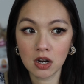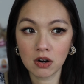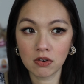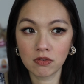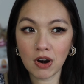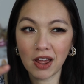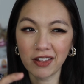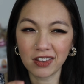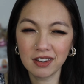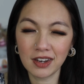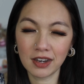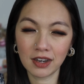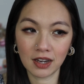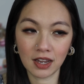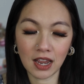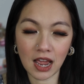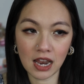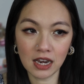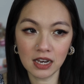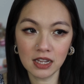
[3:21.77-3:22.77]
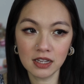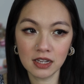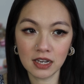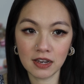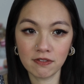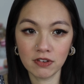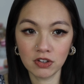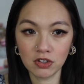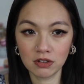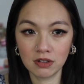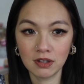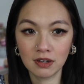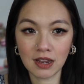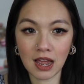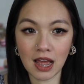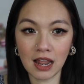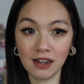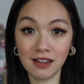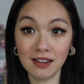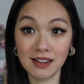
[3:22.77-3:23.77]
rather than the color, even though the
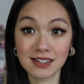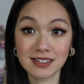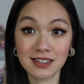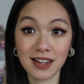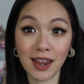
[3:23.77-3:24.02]
color is